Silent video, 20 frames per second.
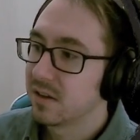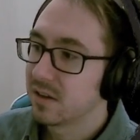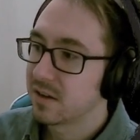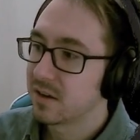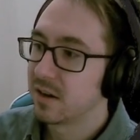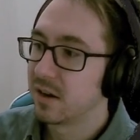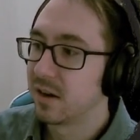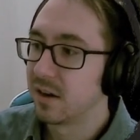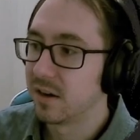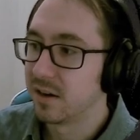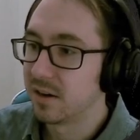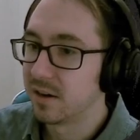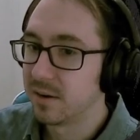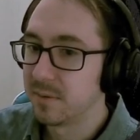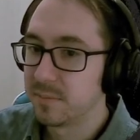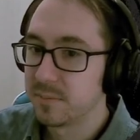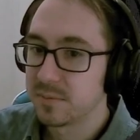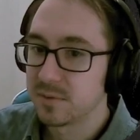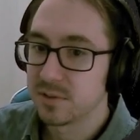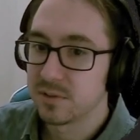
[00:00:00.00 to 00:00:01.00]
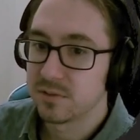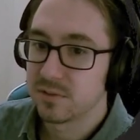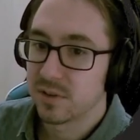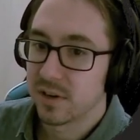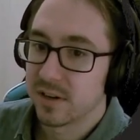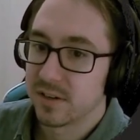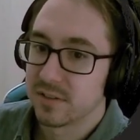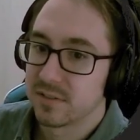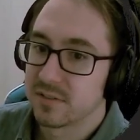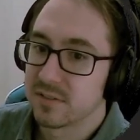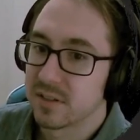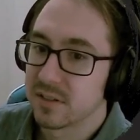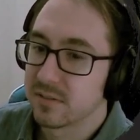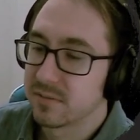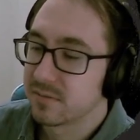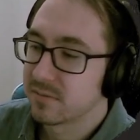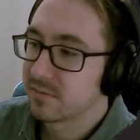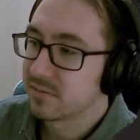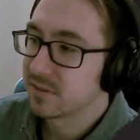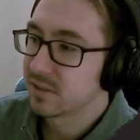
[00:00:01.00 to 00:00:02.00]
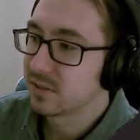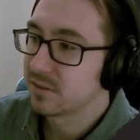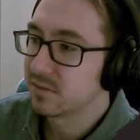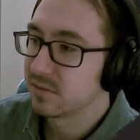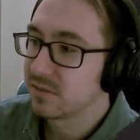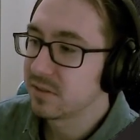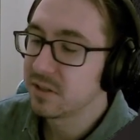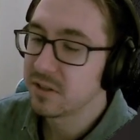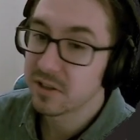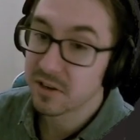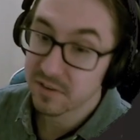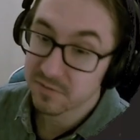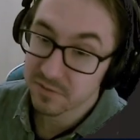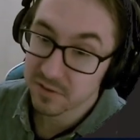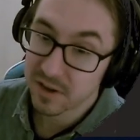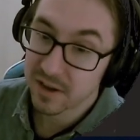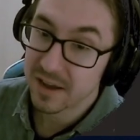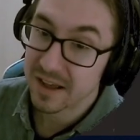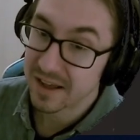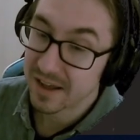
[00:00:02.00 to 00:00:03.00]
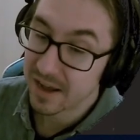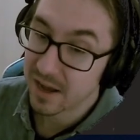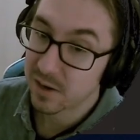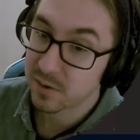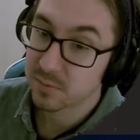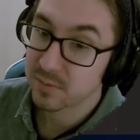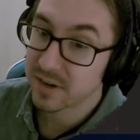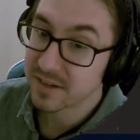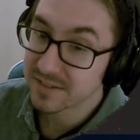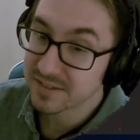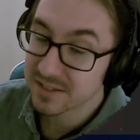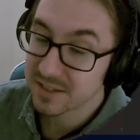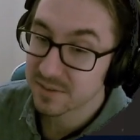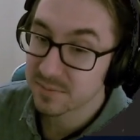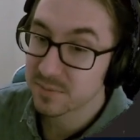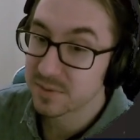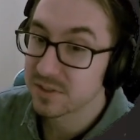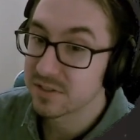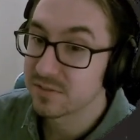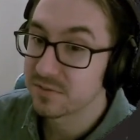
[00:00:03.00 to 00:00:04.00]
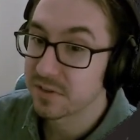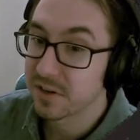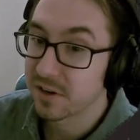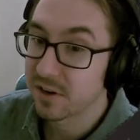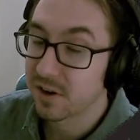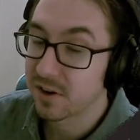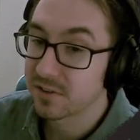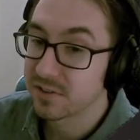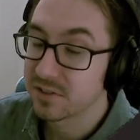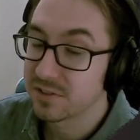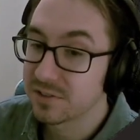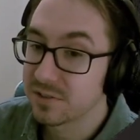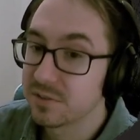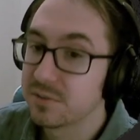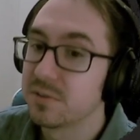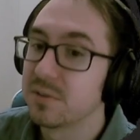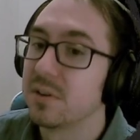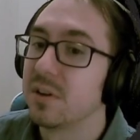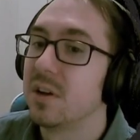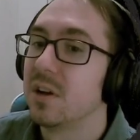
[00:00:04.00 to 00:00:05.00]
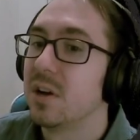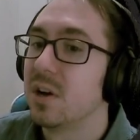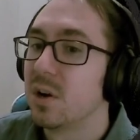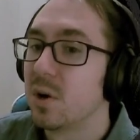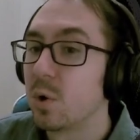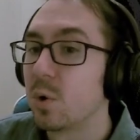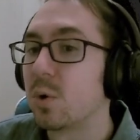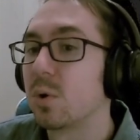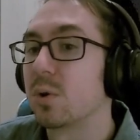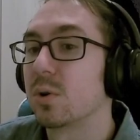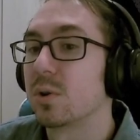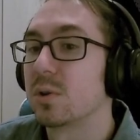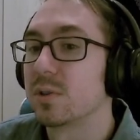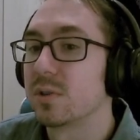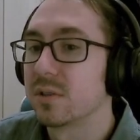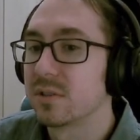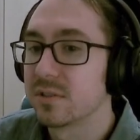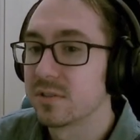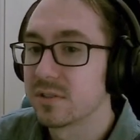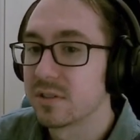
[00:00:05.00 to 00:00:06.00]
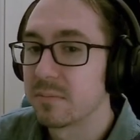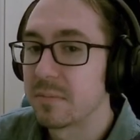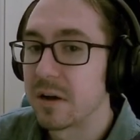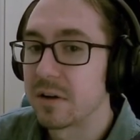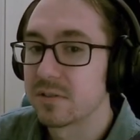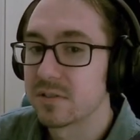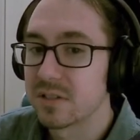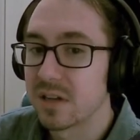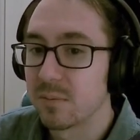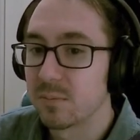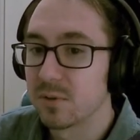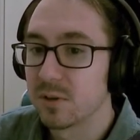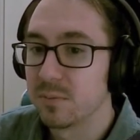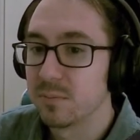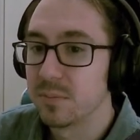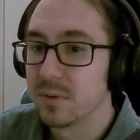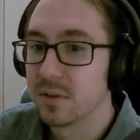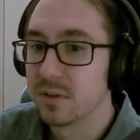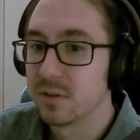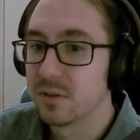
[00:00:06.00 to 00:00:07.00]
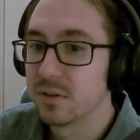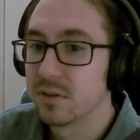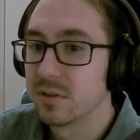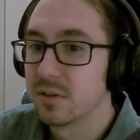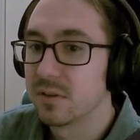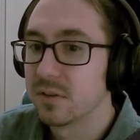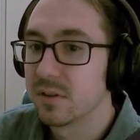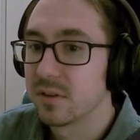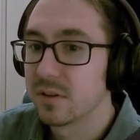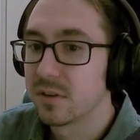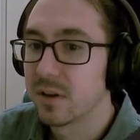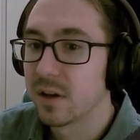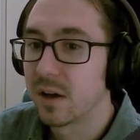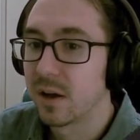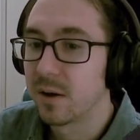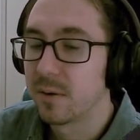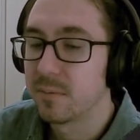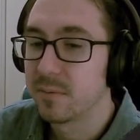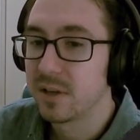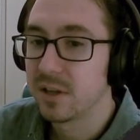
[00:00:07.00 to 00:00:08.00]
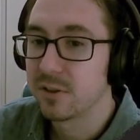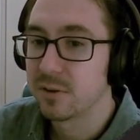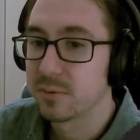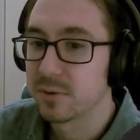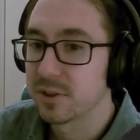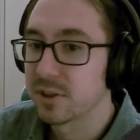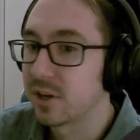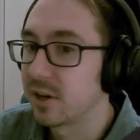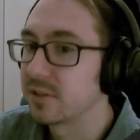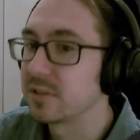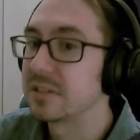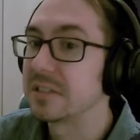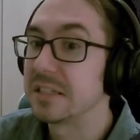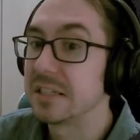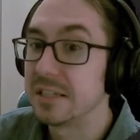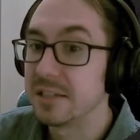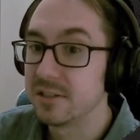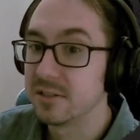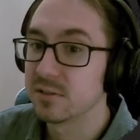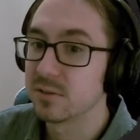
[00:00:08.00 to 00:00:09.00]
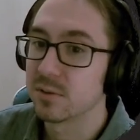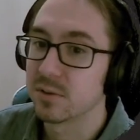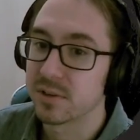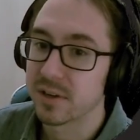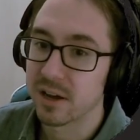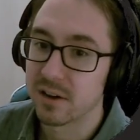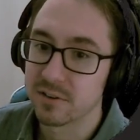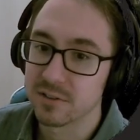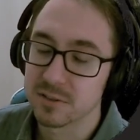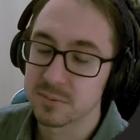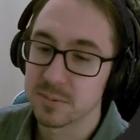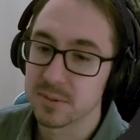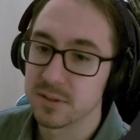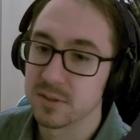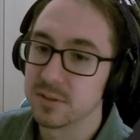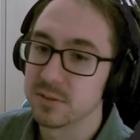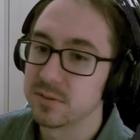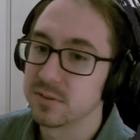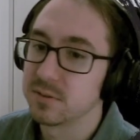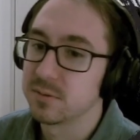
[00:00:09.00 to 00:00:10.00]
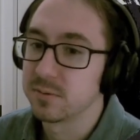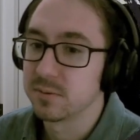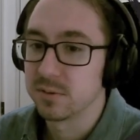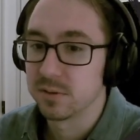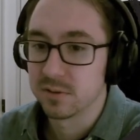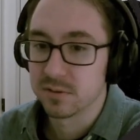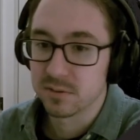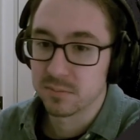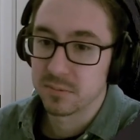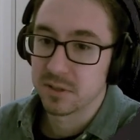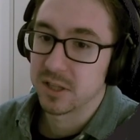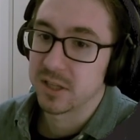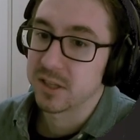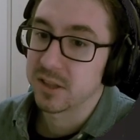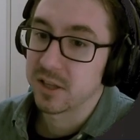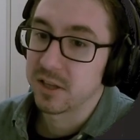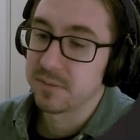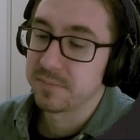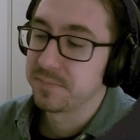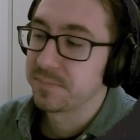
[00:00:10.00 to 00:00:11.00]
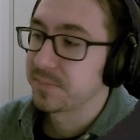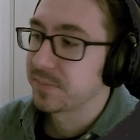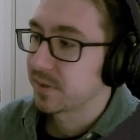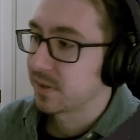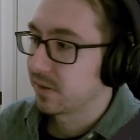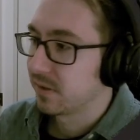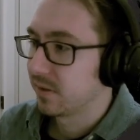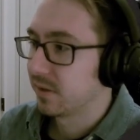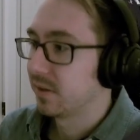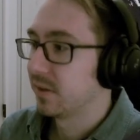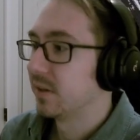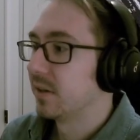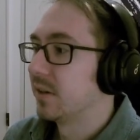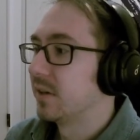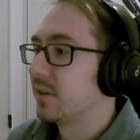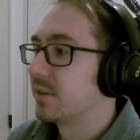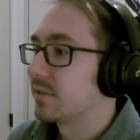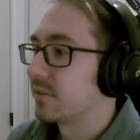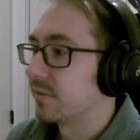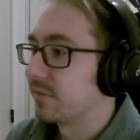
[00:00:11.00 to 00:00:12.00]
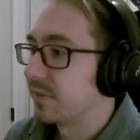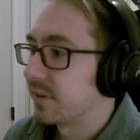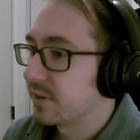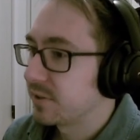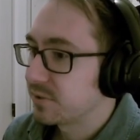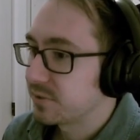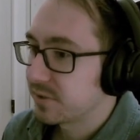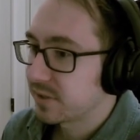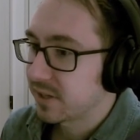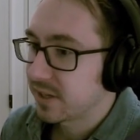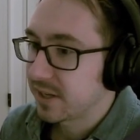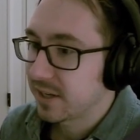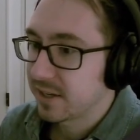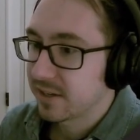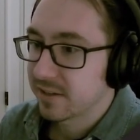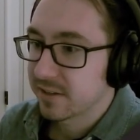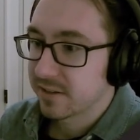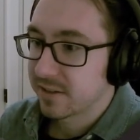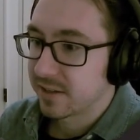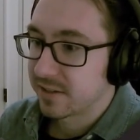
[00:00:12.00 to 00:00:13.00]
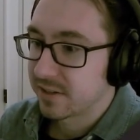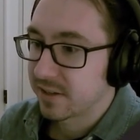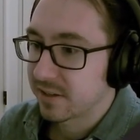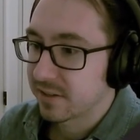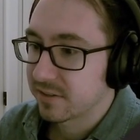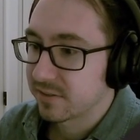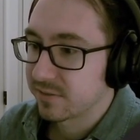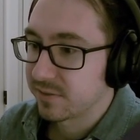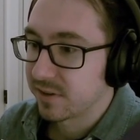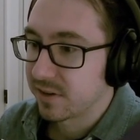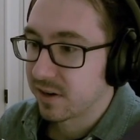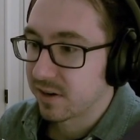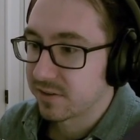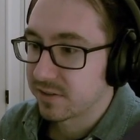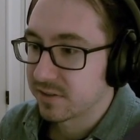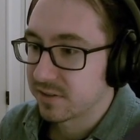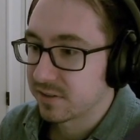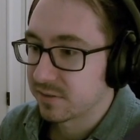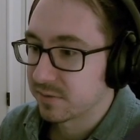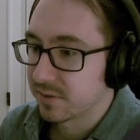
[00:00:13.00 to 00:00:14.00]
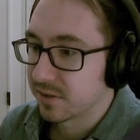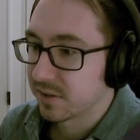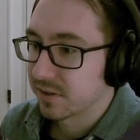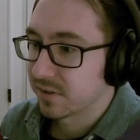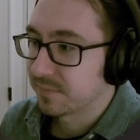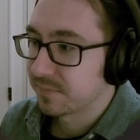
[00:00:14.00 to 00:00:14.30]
to try to either have to outrace them, which is very hard to do, or somehow stop their mill, either with Thoughtseize or counterspells or something like that. So very tricky. A deck is very hard to deal with.